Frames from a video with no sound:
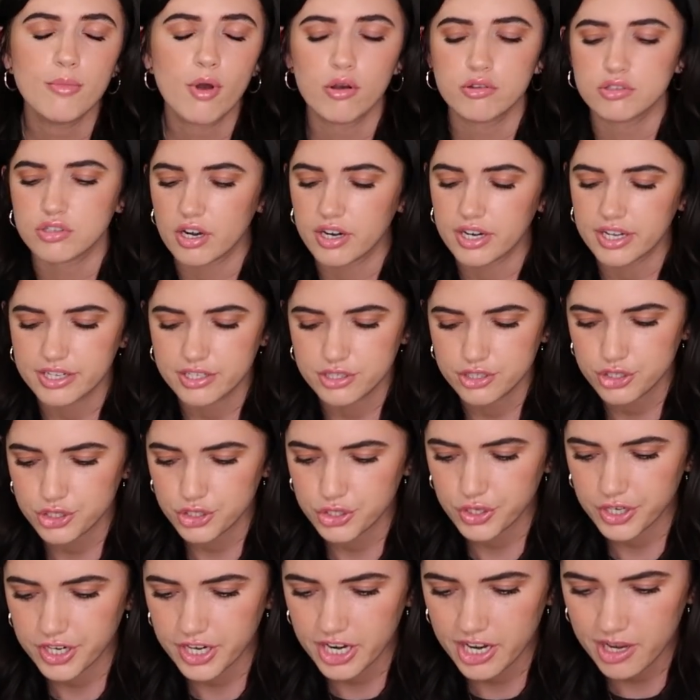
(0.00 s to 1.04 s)
post on
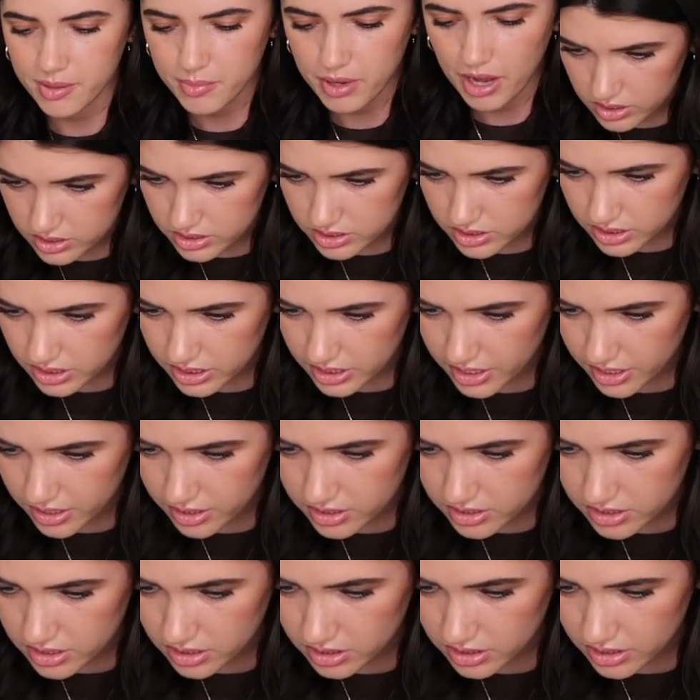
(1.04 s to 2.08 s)
Instagram. See,
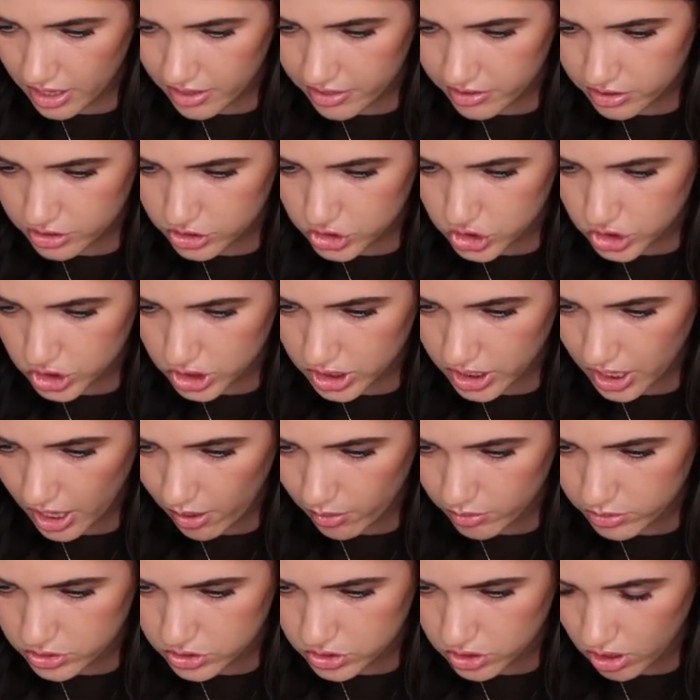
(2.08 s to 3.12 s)
there's the leather shirt
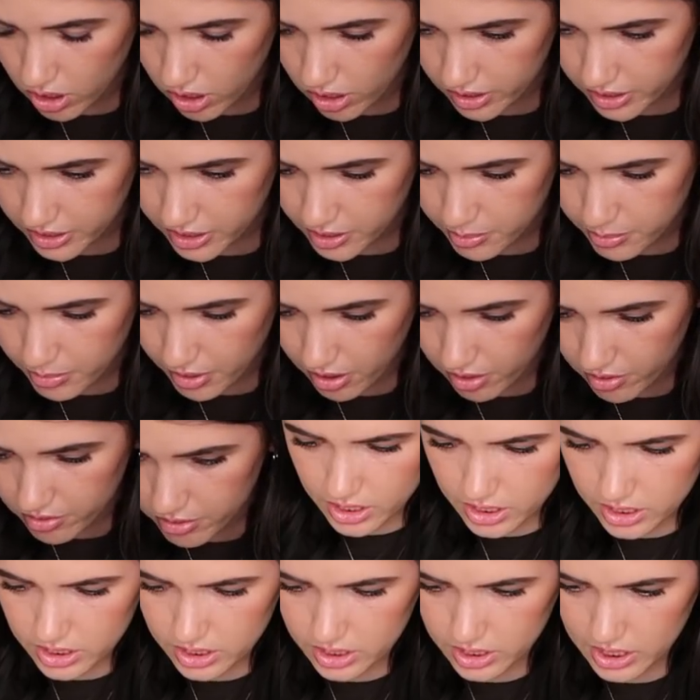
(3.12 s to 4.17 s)
I was talking about.
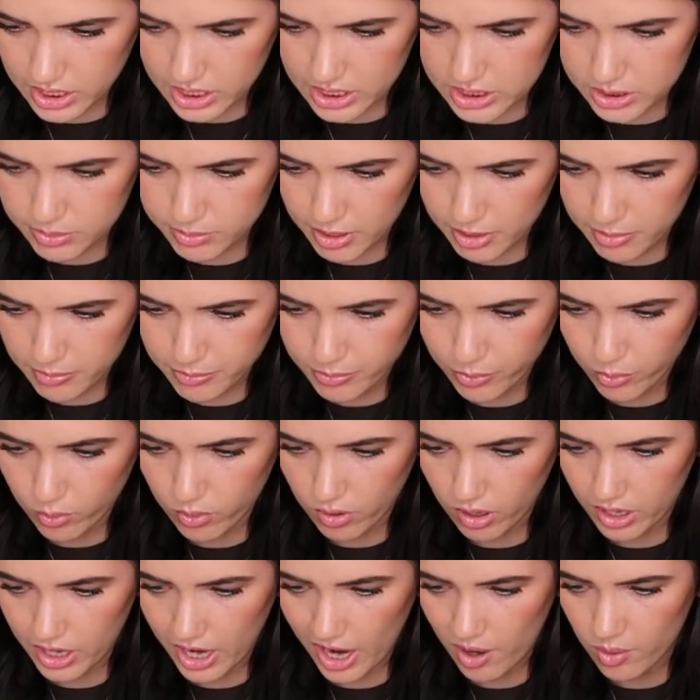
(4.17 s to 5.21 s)
Here is my
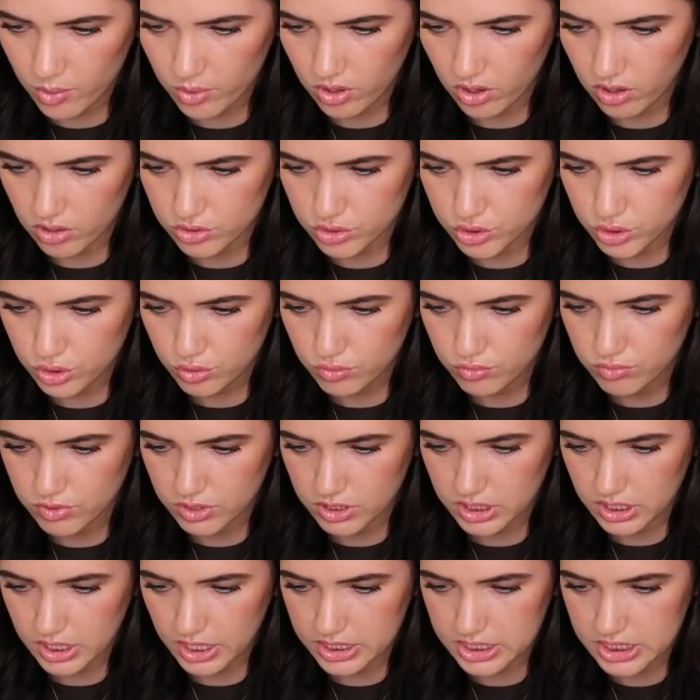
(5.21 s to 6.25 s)
board. I would also
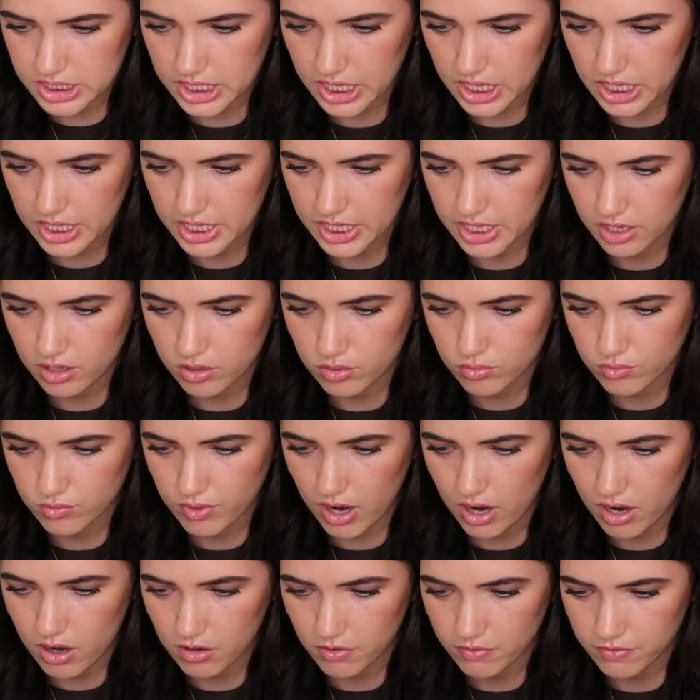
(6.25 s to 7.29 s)
really like to get like a
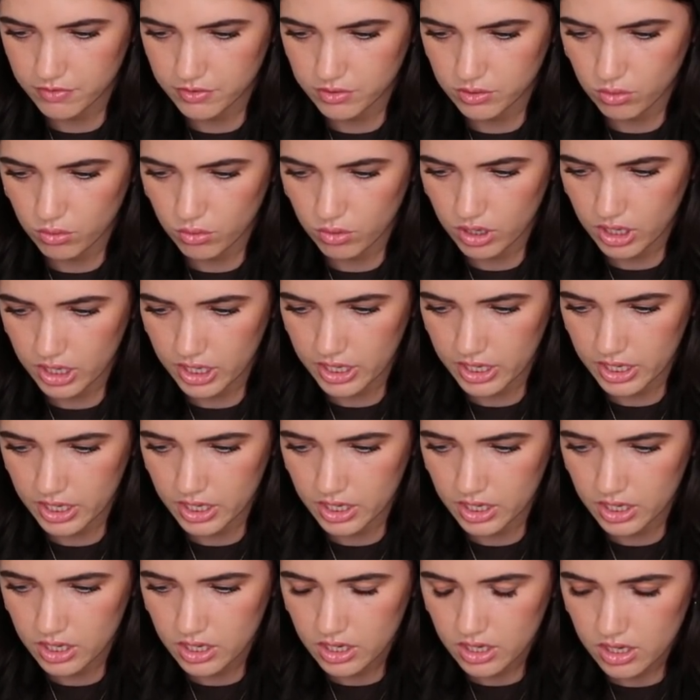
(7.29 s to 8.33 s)
Ralph
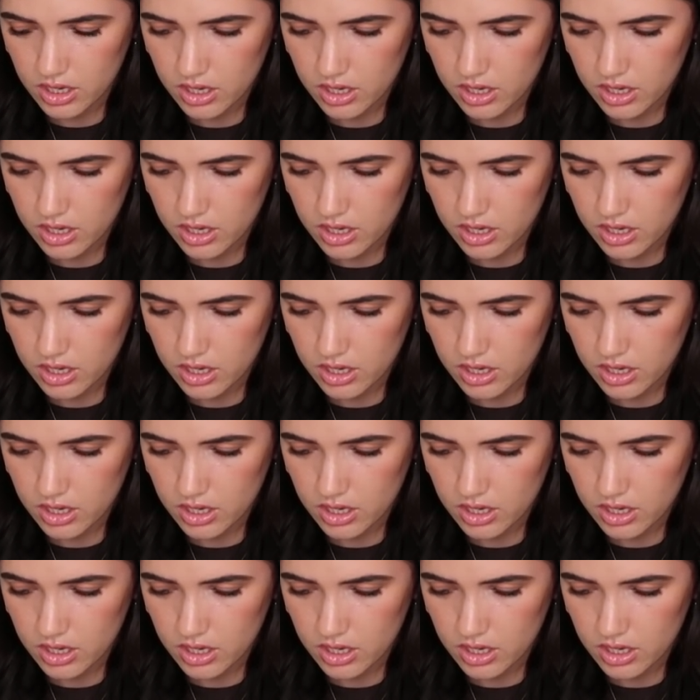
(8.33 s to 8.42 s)
Lauren